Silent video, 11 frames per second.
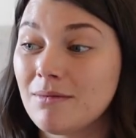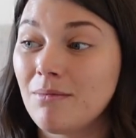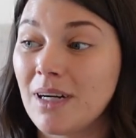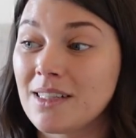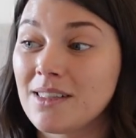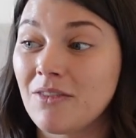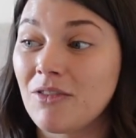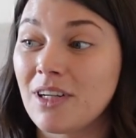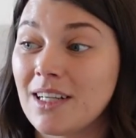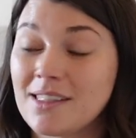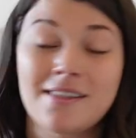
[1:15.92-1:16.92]
my son
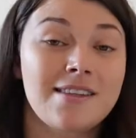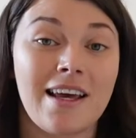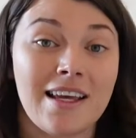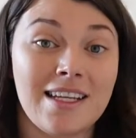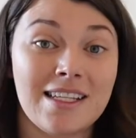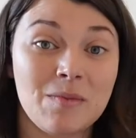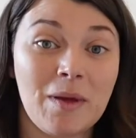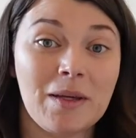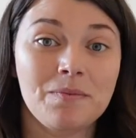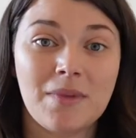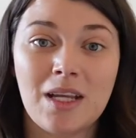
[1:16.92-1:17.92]
realises that he needs me
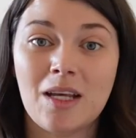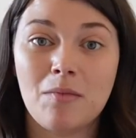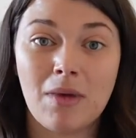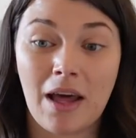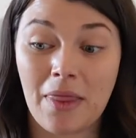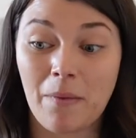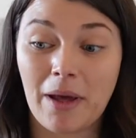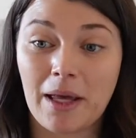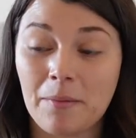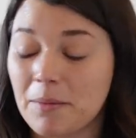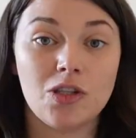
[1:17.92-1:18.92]
and they wake
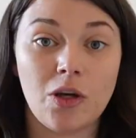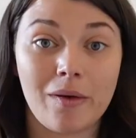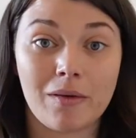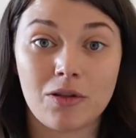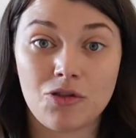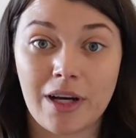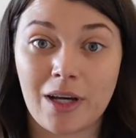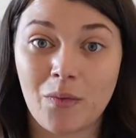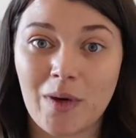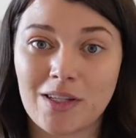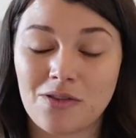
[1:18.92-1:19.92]
up. So I'm going to try
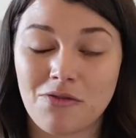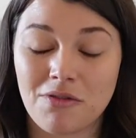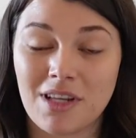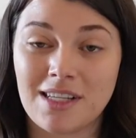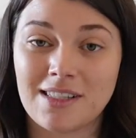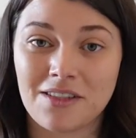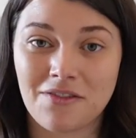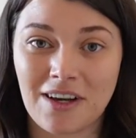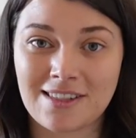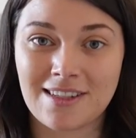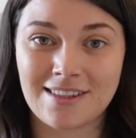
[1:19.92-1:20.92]
and whiz through this as
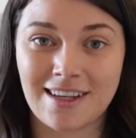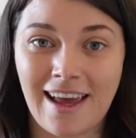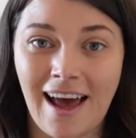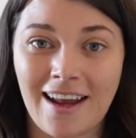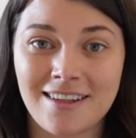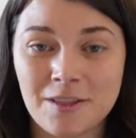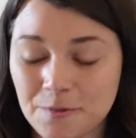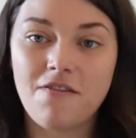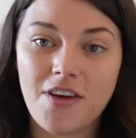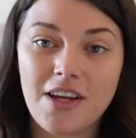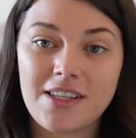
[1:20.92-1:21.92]
fast as I can.
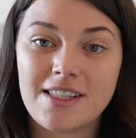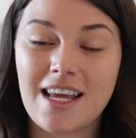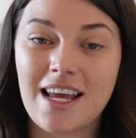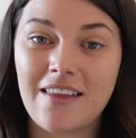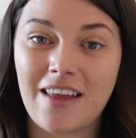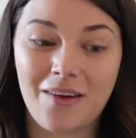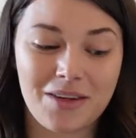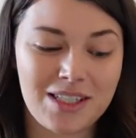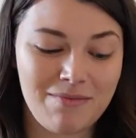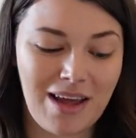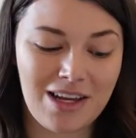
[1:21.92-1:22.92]
First thing that I want
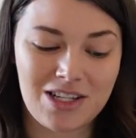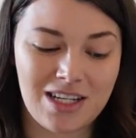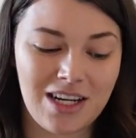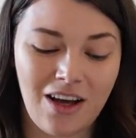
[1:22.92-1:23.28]
to mention